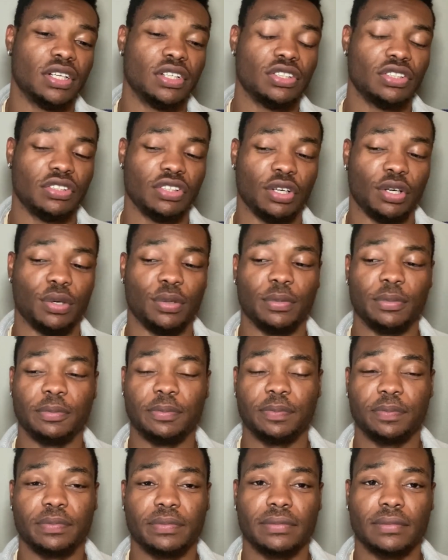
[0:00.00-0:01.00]
So
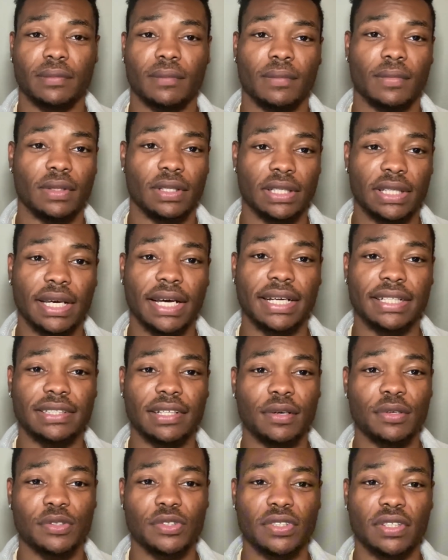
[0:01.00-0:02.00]
yeah,
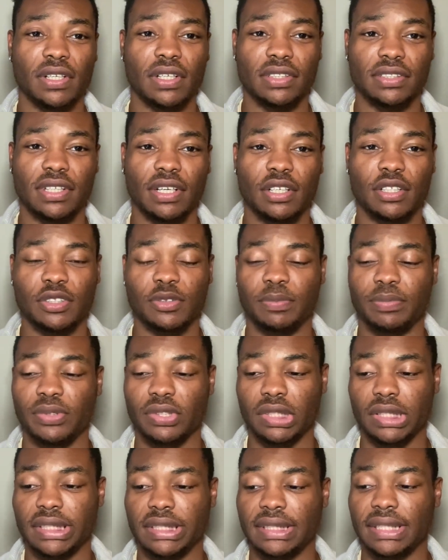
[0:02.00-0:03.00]
that was
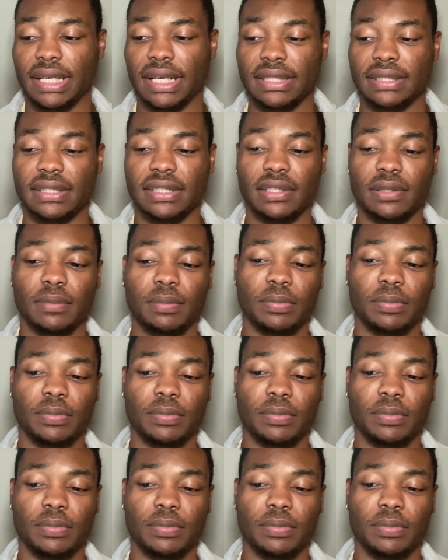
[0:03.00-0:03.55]
brilliant tactic.